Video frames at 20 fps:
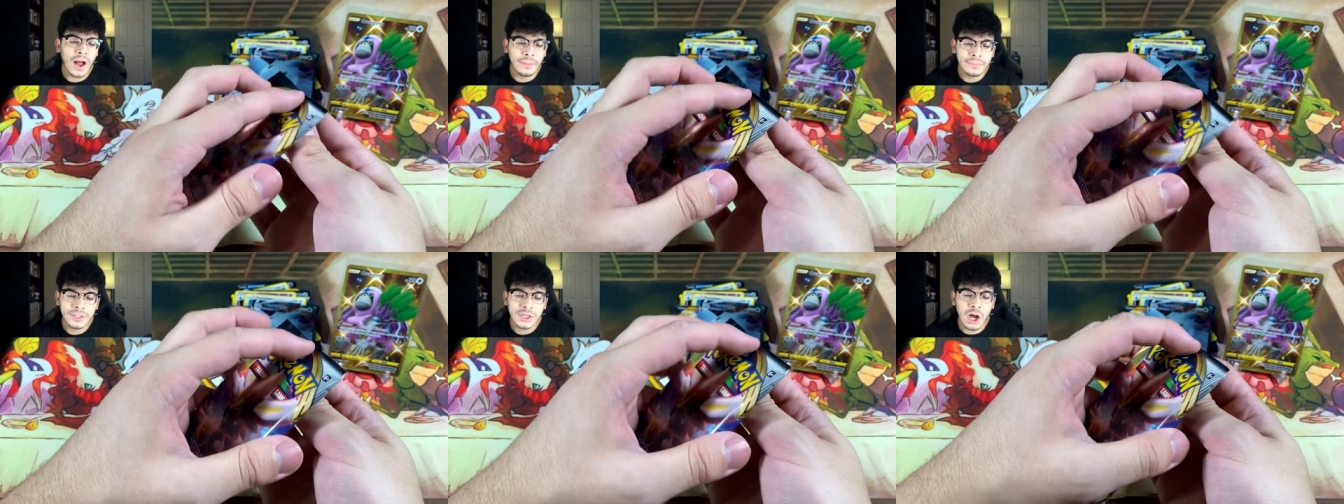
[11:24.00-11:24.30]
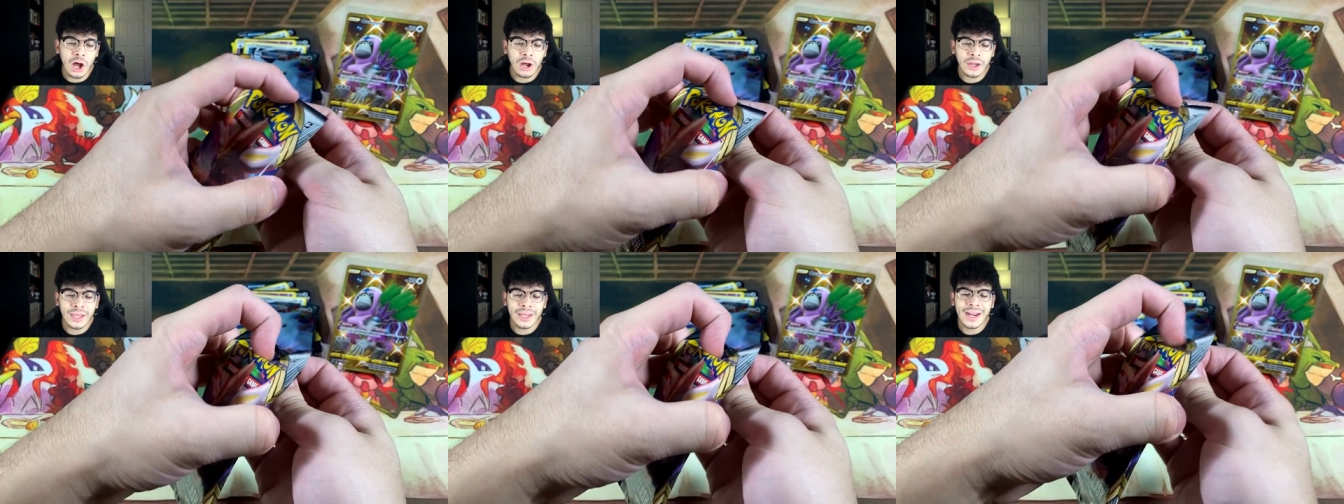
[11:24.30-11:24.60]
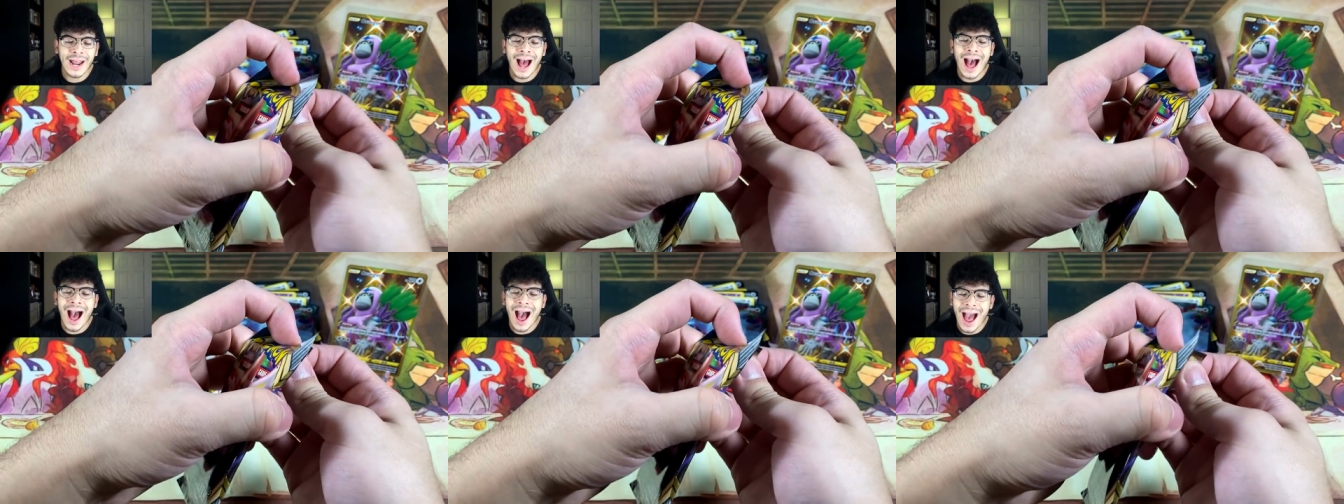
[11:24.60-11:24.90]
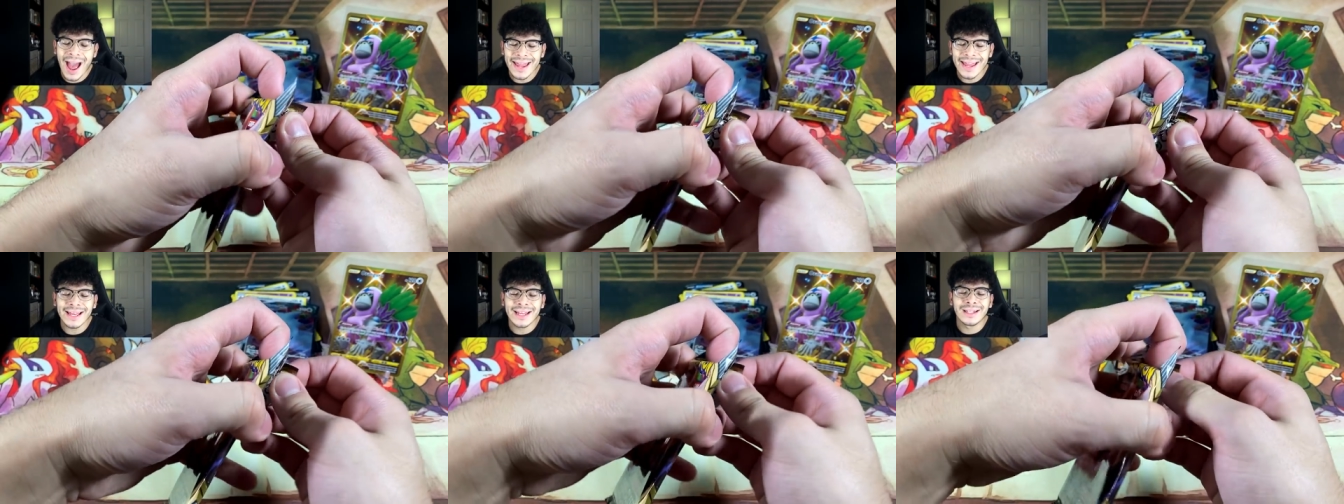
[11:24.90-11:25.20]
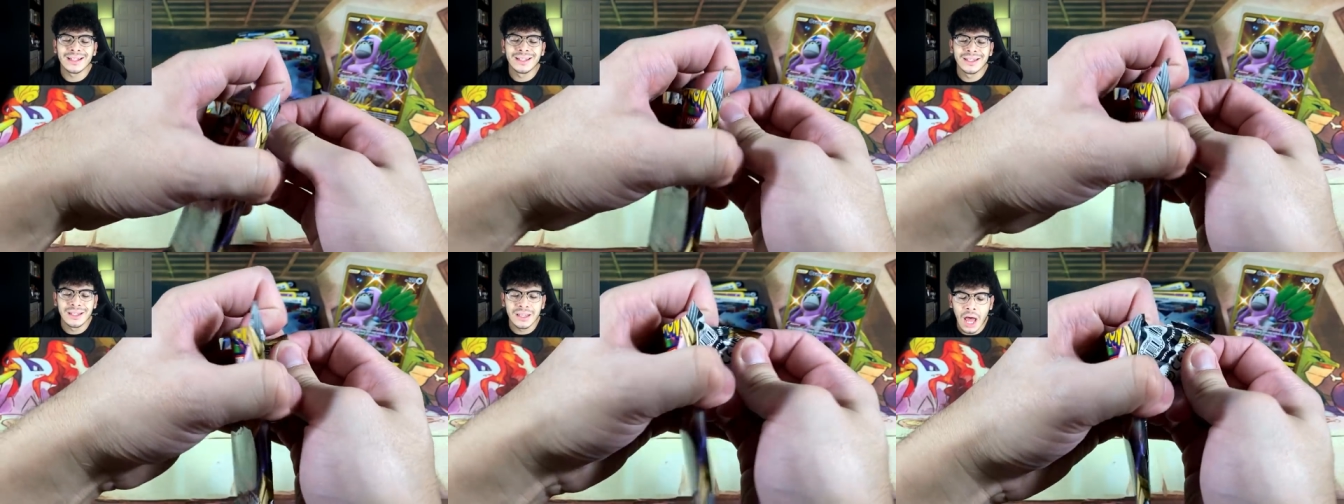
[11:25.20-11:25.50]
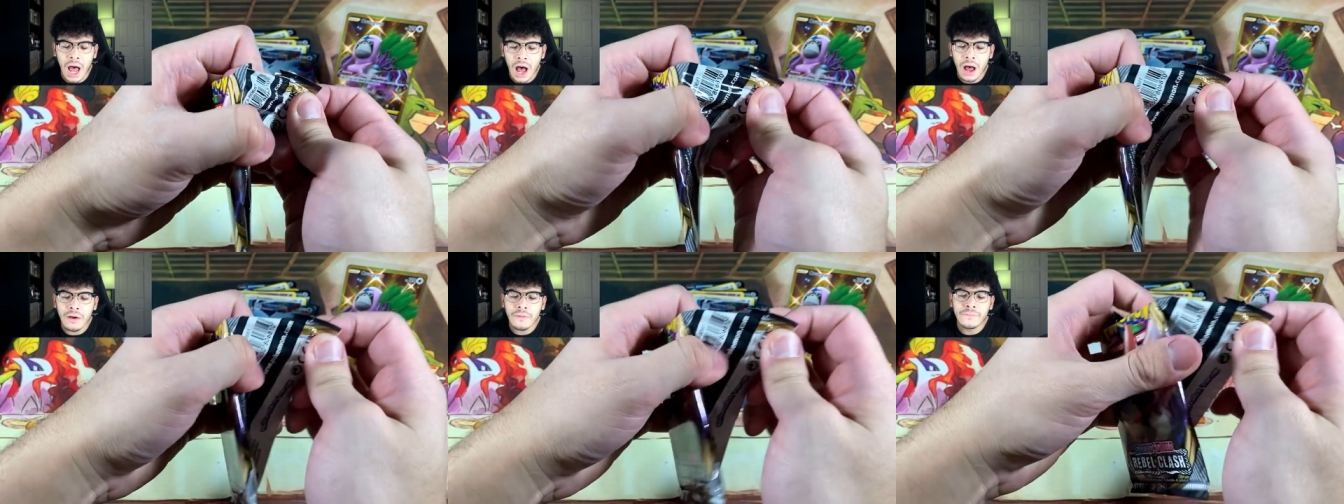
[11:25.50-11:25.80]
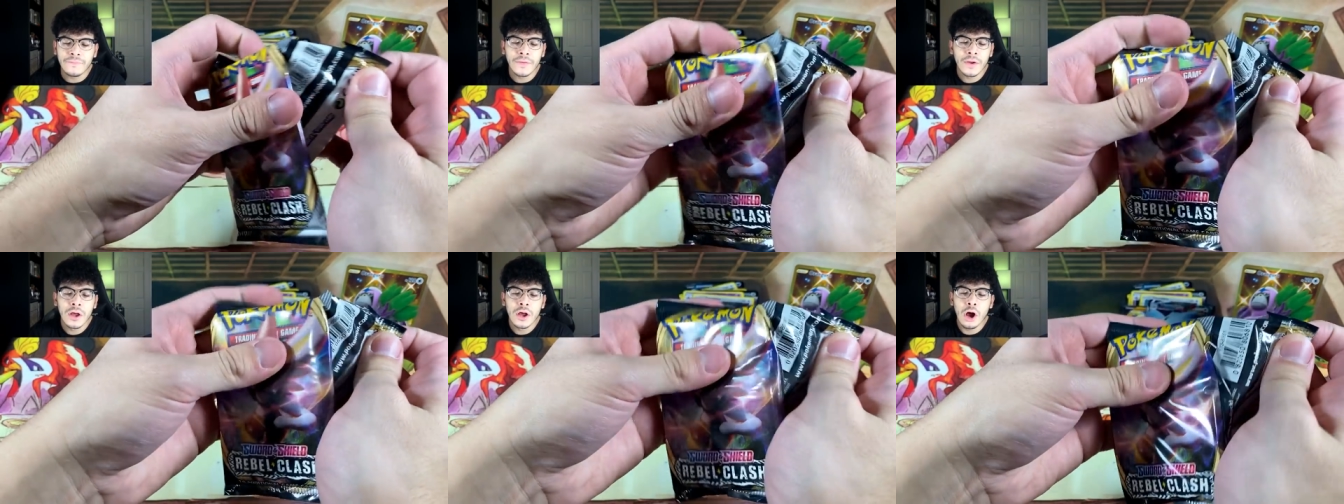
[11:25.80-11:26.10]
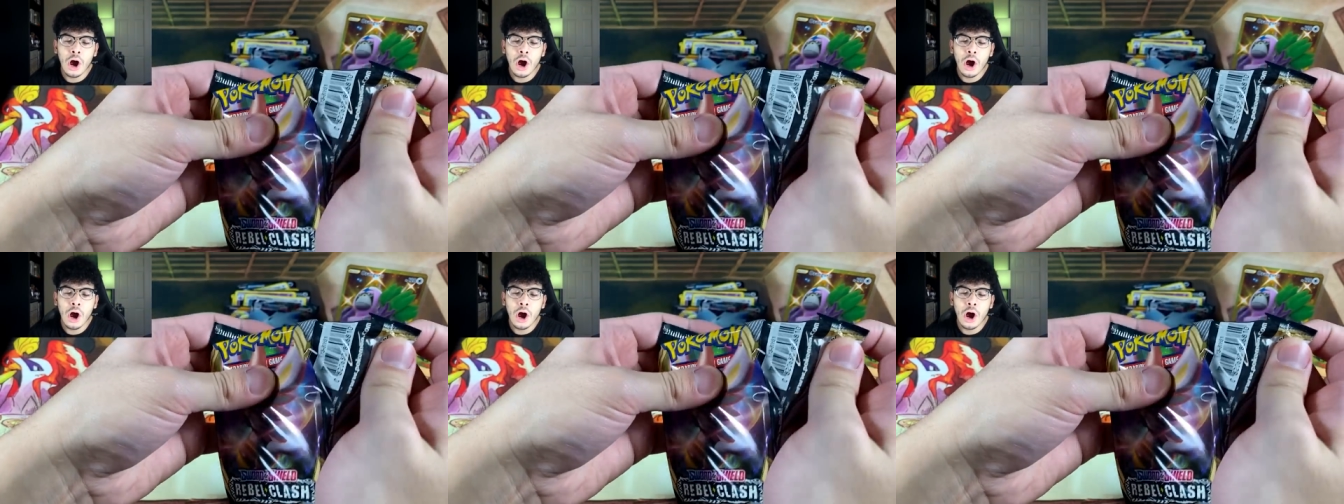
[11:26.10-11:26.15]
I'm talking, I love